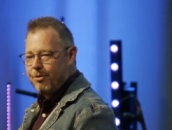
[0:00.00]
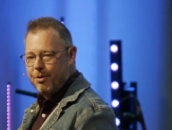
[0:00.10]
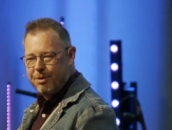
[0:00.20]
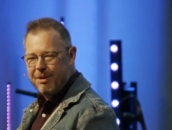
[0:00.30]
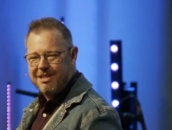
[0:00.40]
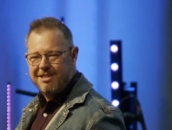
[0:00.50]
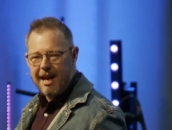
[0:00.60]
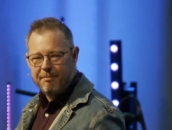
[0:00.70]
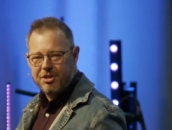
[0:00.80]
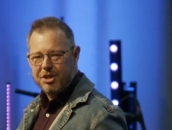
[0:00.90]

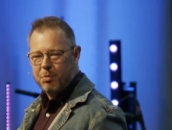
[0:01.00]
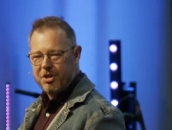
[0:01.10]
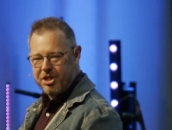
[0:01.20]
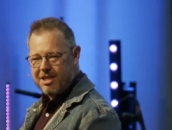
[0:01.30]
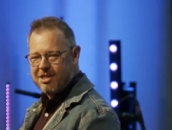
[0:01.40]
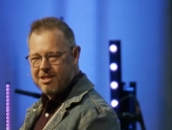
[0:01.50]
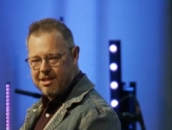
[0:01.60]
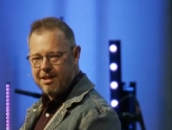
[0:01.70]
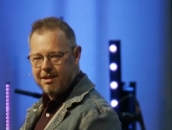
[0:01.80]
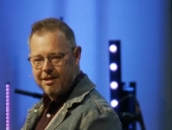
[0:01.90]
This is what Jesus
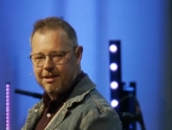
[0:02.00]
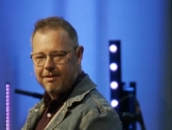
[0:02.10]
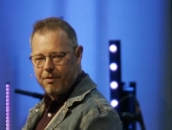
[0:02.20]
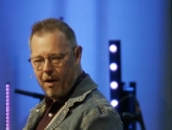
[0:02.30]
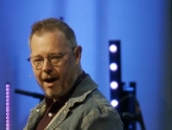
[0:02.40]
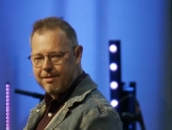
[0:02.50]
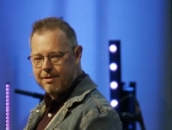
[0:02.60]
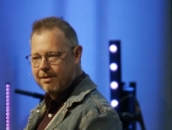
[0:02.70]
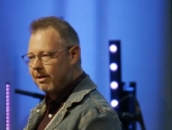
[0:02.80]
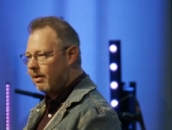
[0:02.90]
did for
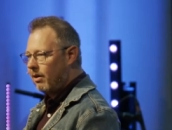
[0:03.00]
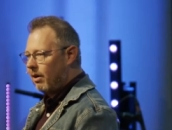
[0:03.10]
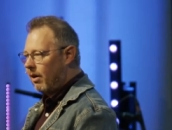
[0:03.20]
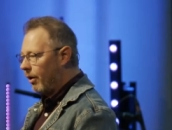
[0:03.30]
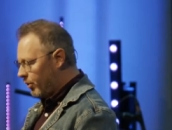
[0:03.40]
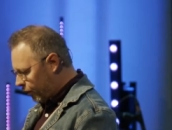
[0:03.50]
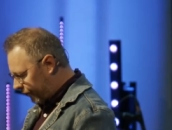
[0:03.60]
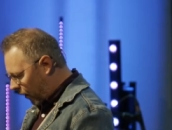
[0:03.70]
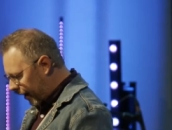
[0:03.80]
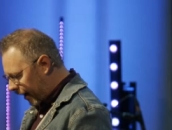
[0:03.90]
us on Good
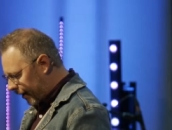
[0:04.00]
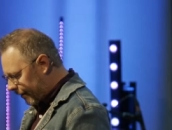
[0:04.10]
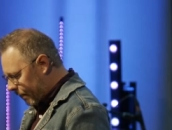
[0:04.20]
Friday.